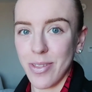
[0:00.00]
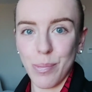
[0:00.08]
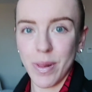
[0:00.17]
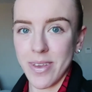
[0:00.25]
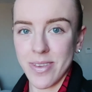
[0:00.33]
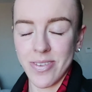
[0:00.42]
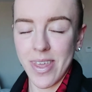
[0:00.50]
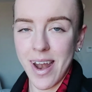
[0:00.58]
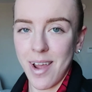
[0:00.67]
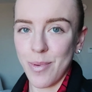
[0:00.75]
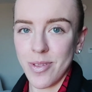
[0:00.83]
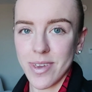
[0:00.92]
the places that
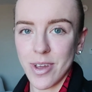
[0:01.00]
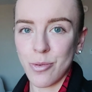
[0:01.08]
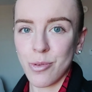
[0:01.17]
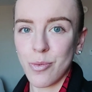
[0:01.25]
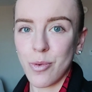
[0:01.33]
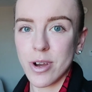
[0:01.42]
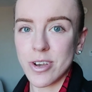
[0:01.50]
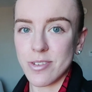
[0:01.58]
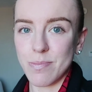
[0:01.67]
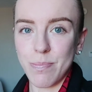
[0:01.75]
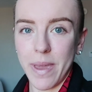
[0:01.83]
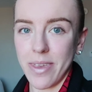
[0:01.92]
I've been scheduled for
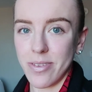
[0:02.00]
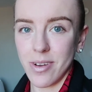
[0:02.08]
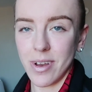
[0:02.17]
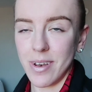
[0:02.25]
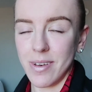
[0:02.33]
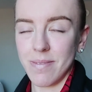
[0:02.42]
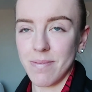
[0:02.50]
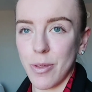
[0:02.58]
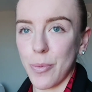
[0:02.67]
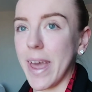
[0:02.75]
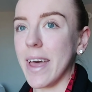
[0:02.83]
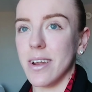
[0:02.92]
just based on the
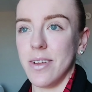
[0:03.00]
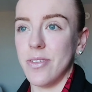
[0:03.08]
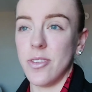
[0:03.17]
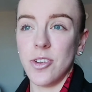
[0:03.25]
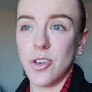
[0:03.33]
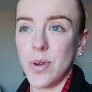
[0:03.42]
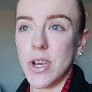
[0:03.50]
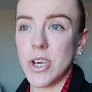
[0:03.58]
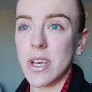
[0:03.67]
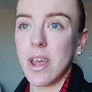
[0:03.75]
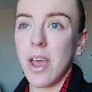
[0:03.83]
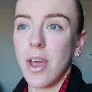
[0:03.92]
reality of the situation.